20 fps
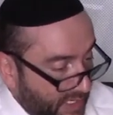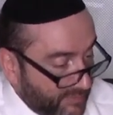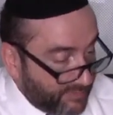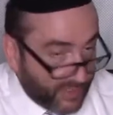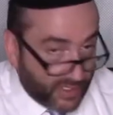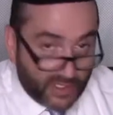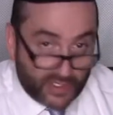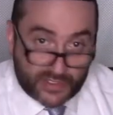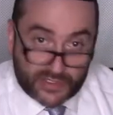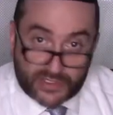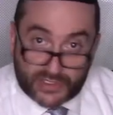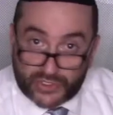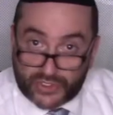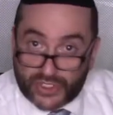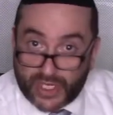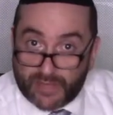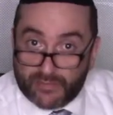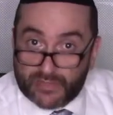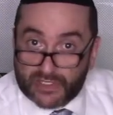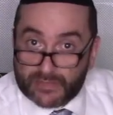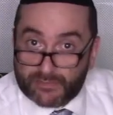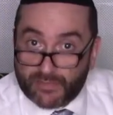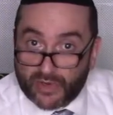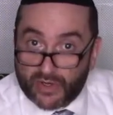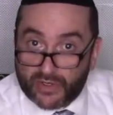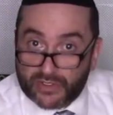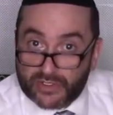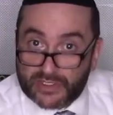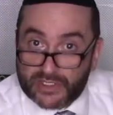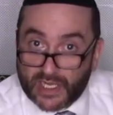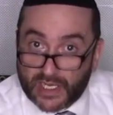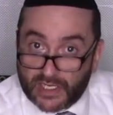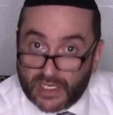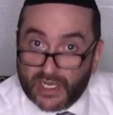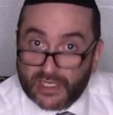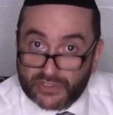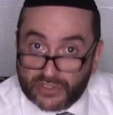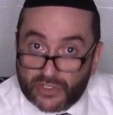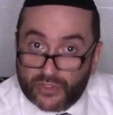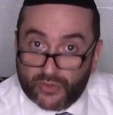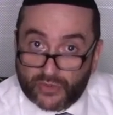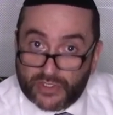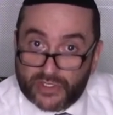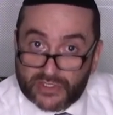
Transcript: pass a Seamus box, I like to look